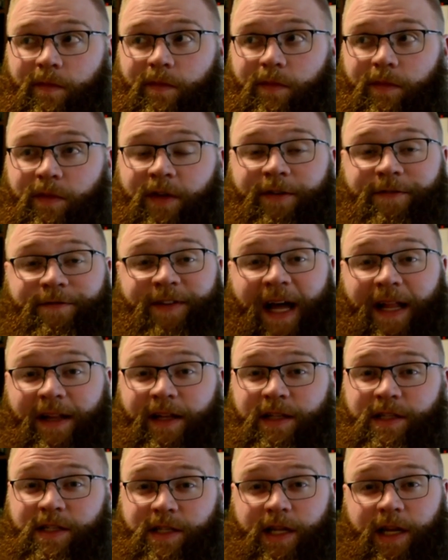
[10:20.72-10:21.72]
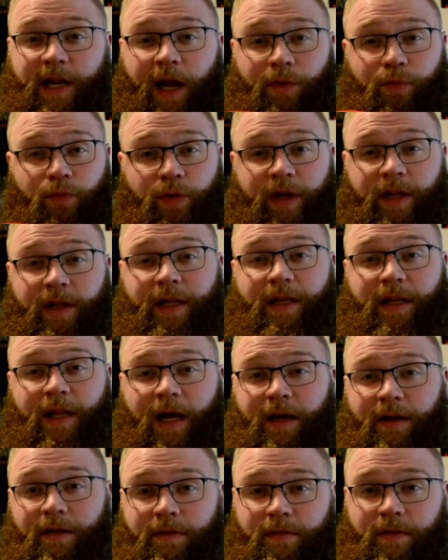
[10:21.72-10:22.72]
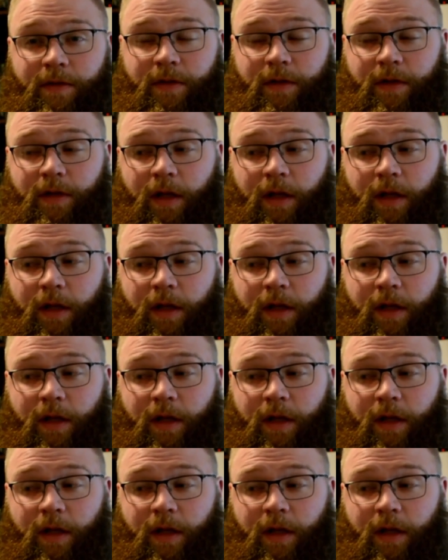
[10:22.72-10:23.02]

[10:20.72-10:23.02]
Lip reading: the Felons that I really love,